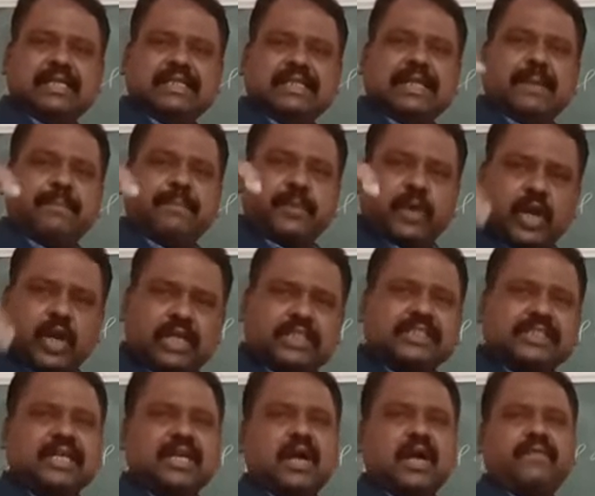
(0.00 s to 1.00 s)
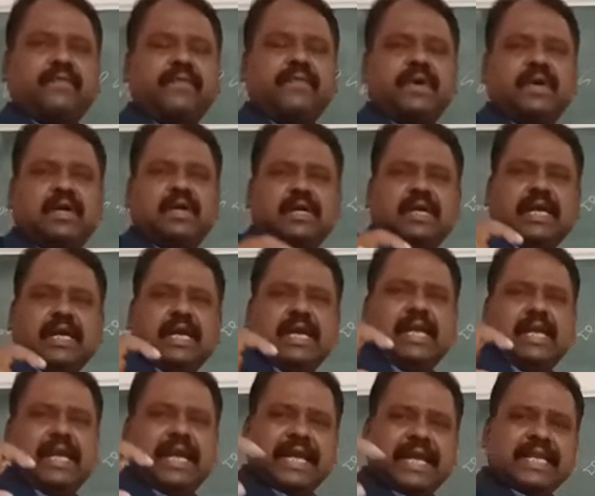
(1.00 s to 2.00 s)
the production
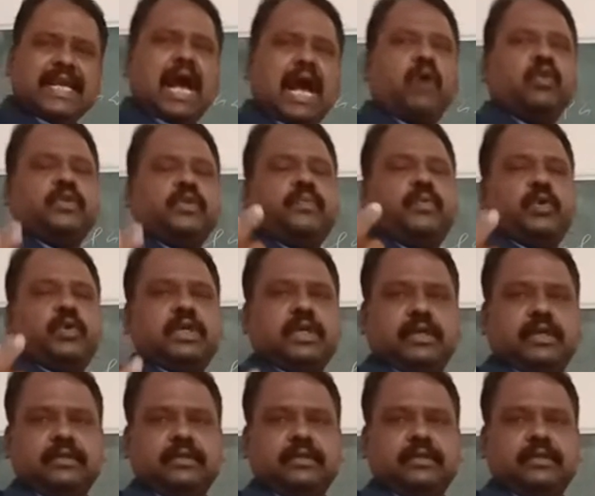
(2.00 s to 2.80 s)
of any output